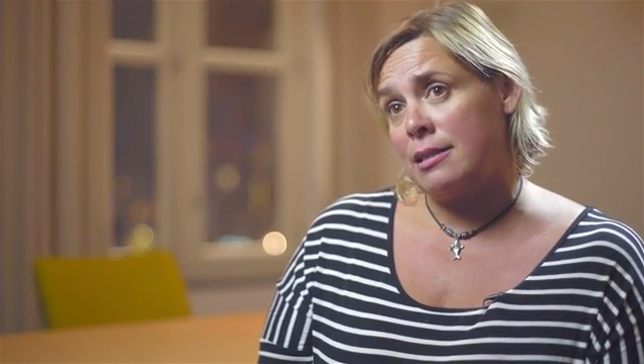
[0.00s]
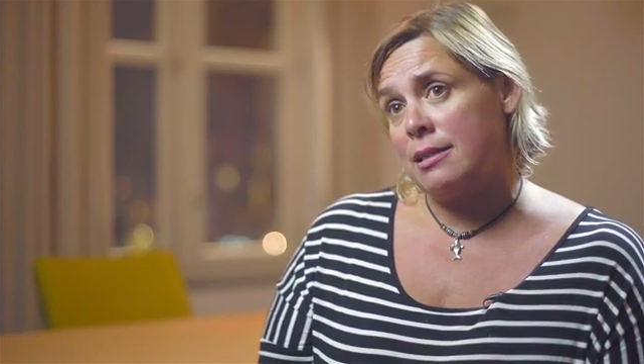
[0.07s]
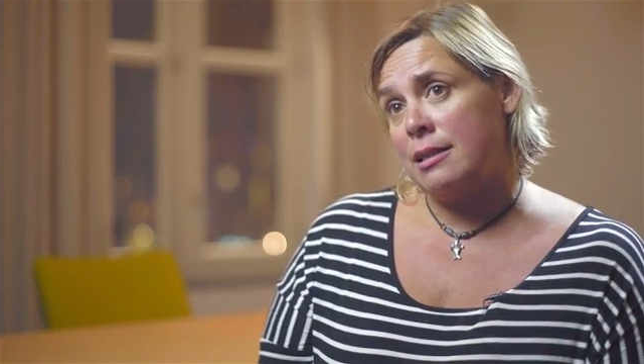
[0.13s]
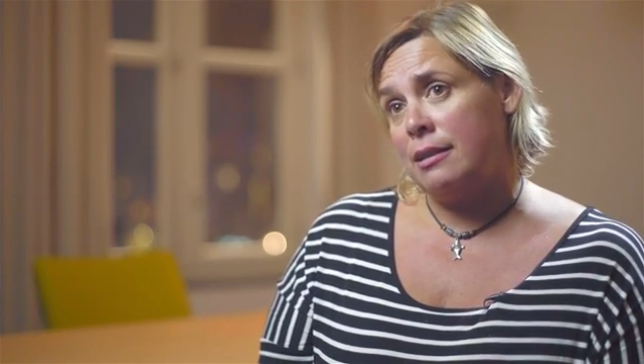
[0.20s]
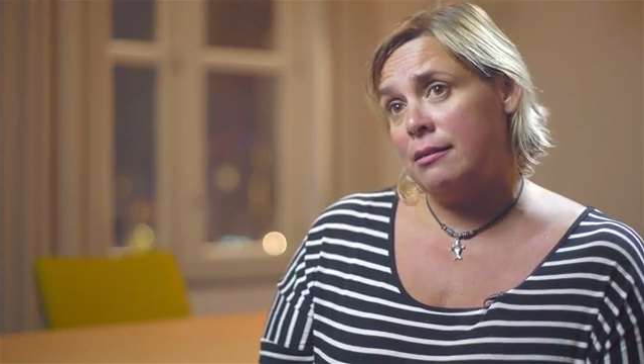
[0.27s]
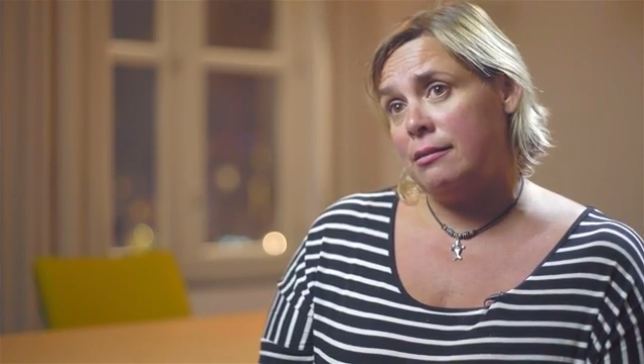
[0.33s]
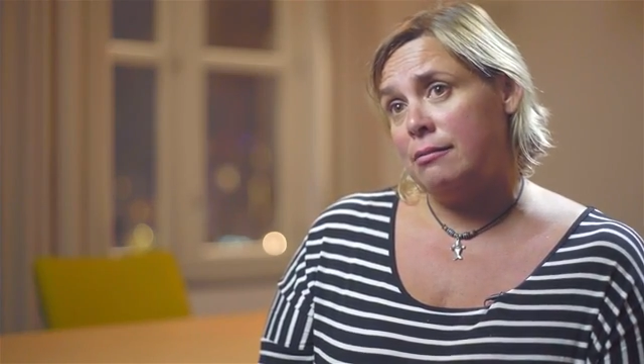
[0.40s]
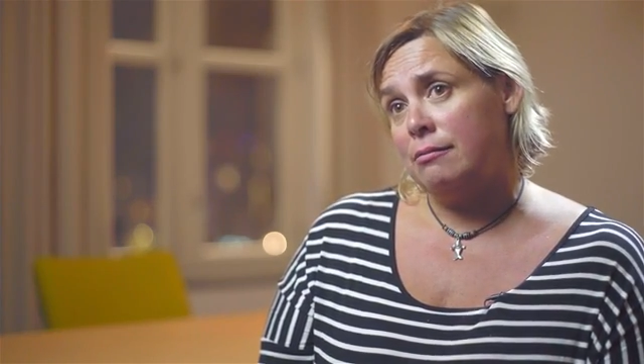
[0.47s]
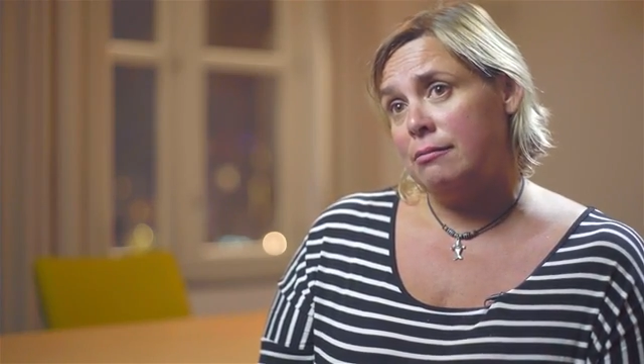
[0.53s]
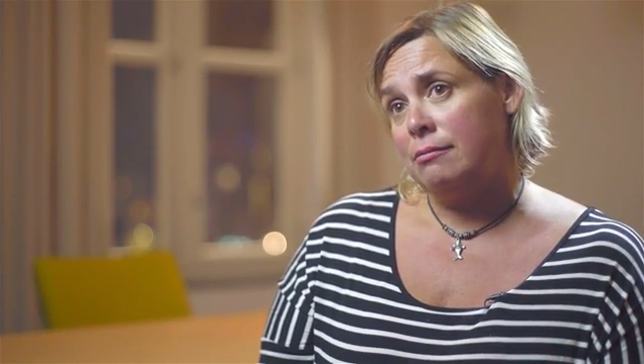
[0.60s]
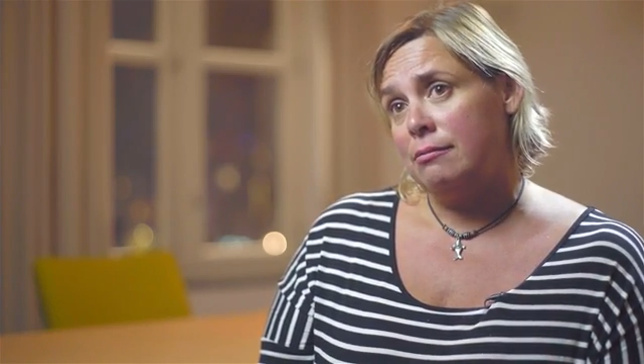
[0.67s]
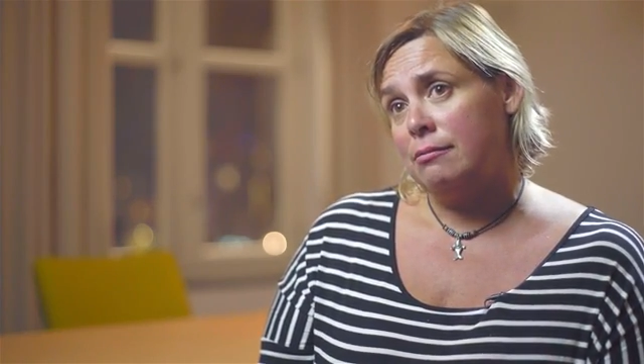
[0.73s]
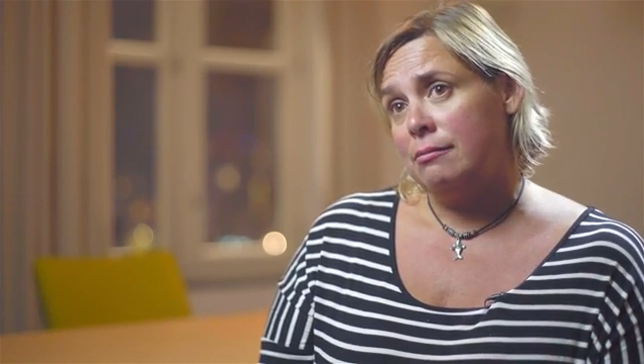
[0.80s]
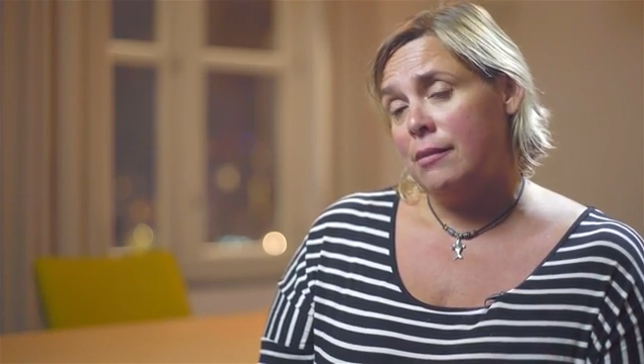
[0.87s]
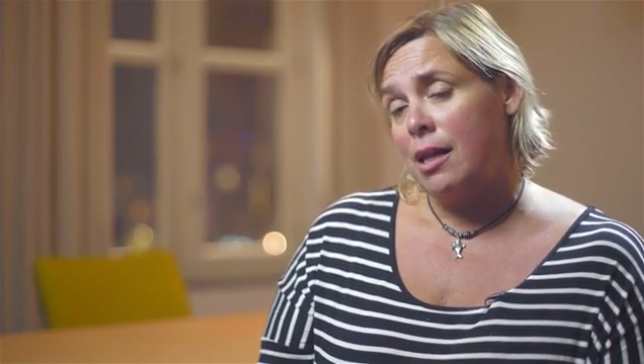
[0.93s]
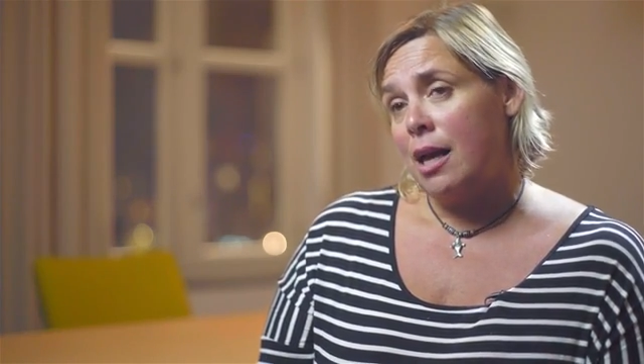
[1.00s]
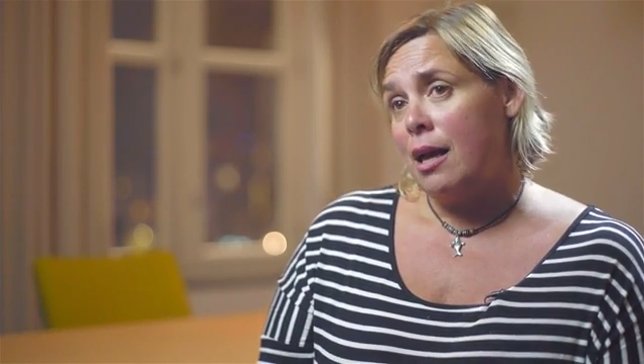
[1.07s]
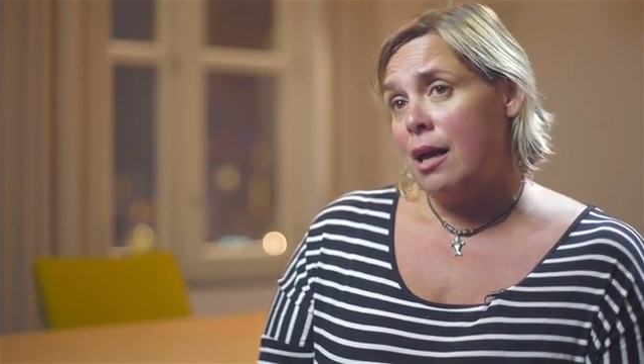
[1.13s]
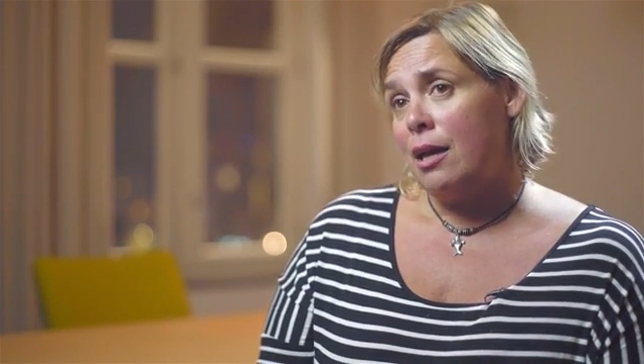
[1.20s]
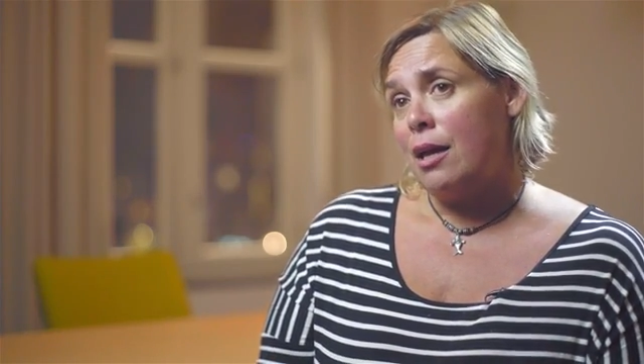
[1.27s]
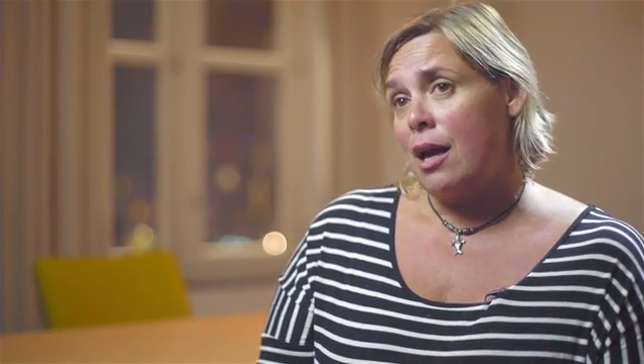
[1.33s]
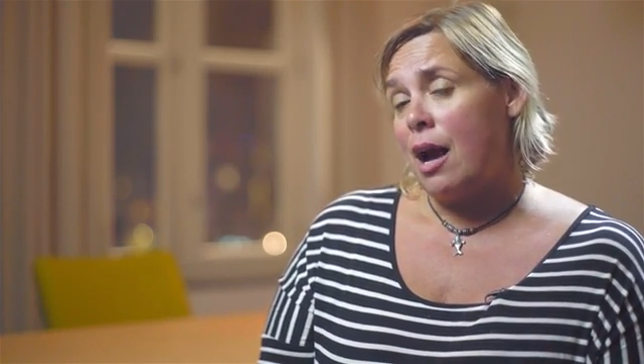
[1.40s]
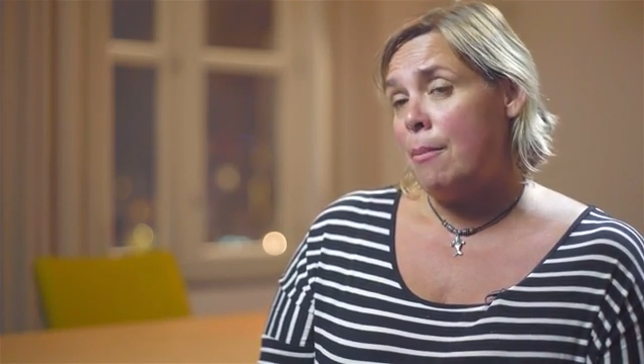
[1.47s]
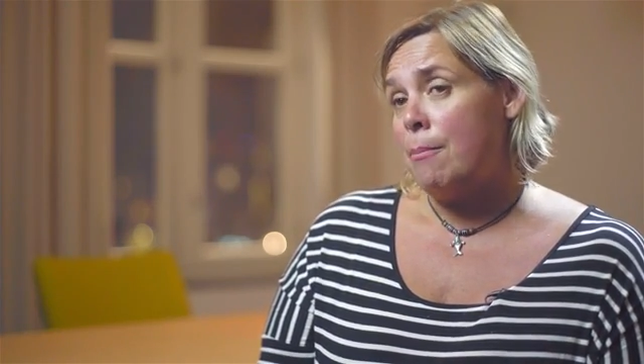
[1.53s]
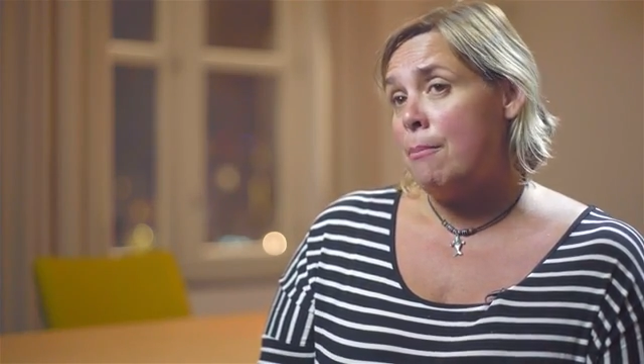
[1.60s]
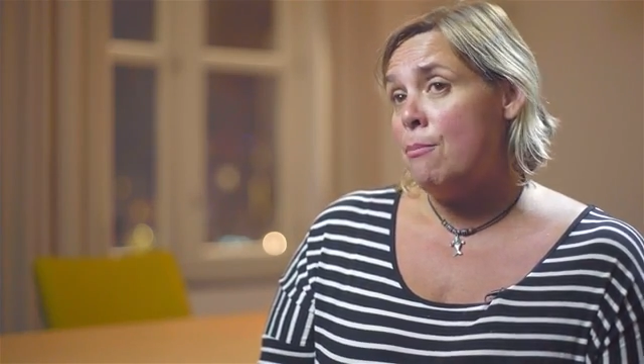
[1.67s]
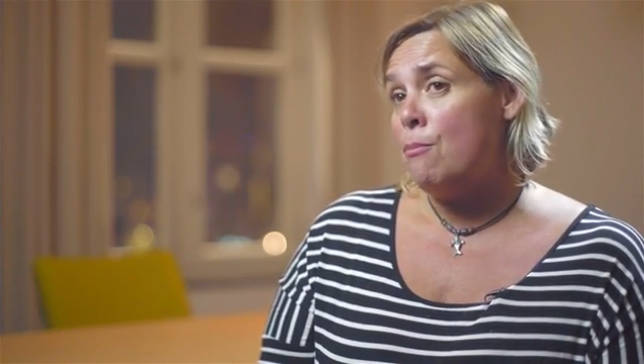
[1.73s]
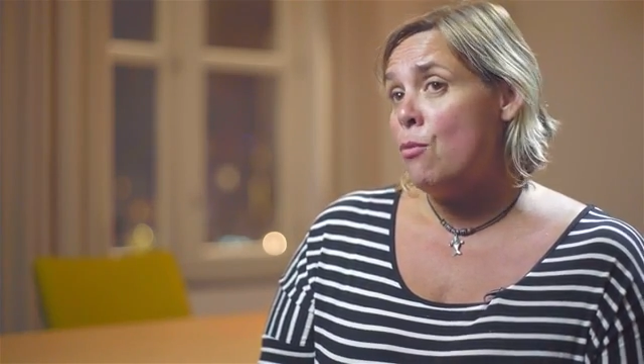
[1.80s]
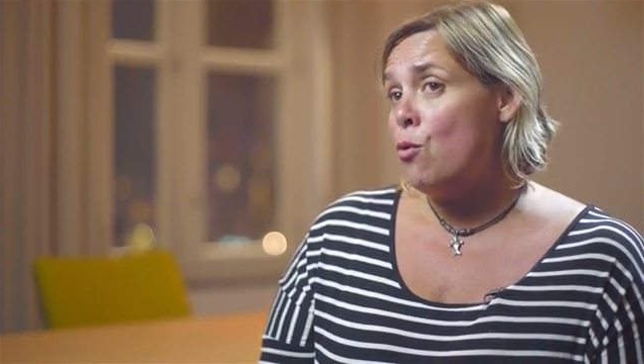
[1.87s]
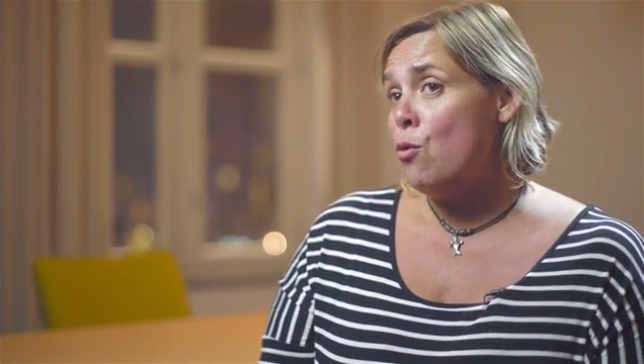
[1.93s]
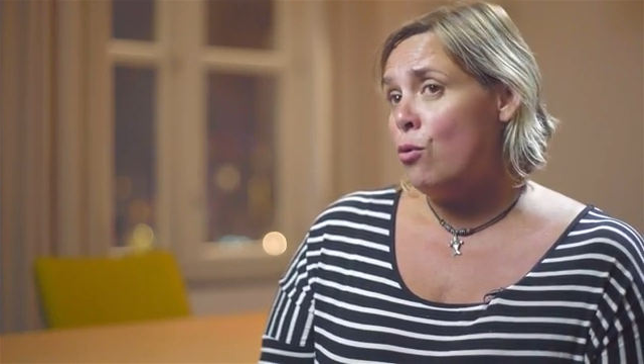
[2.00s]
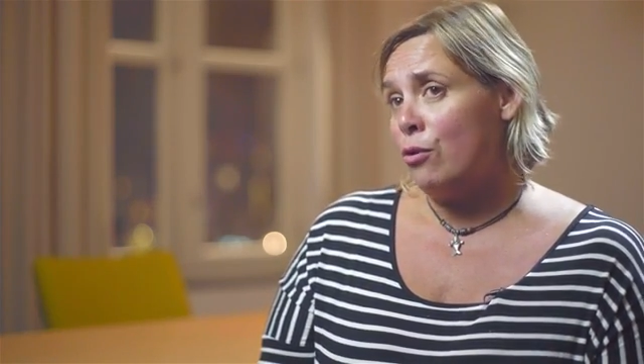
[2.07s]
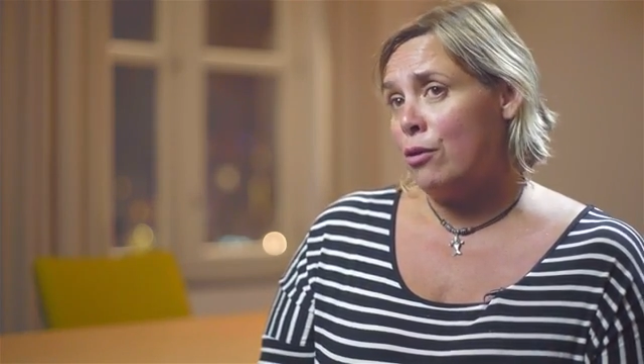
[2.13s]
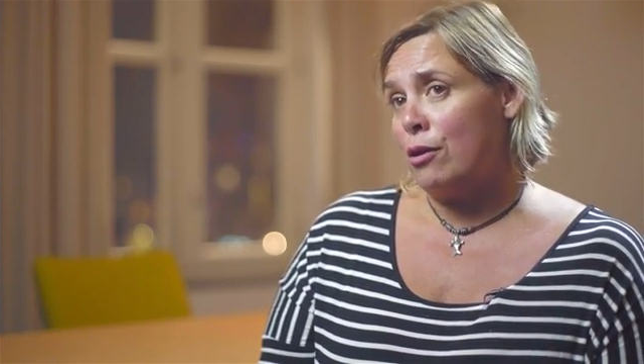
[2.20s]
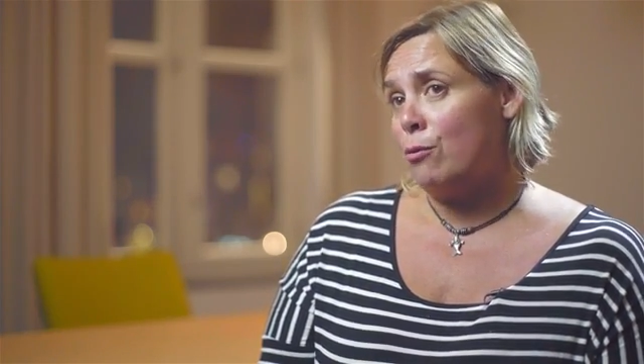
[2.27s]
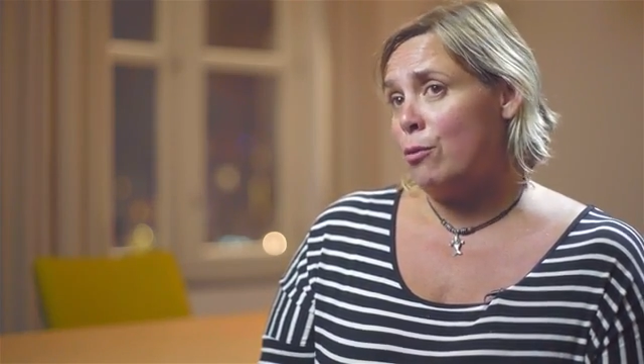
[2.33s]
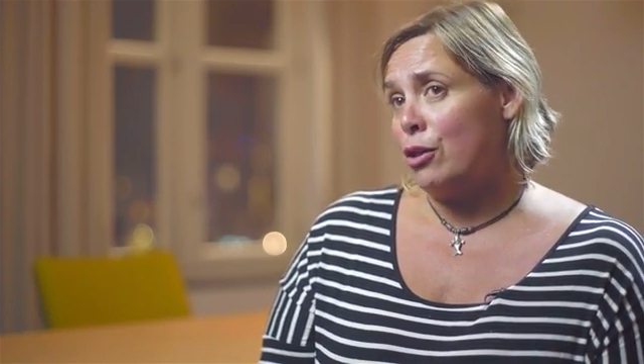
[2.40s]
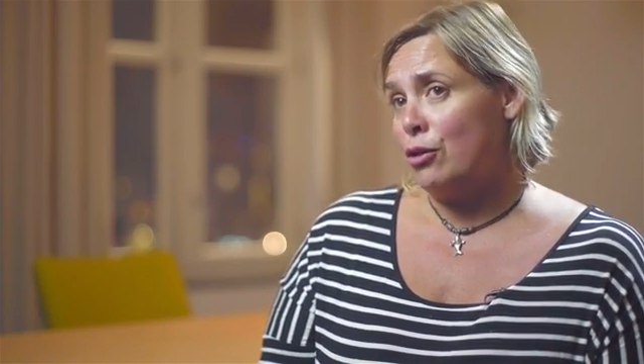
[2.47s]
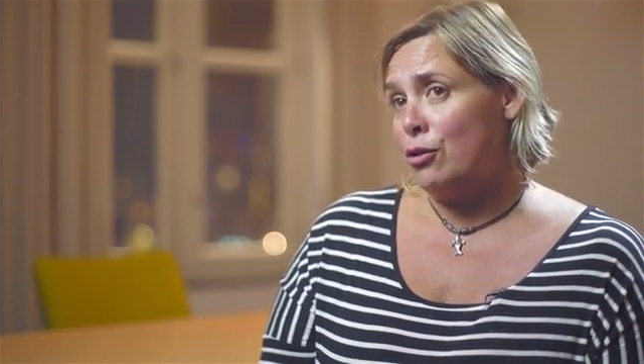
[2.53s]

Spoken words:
said, I'm more than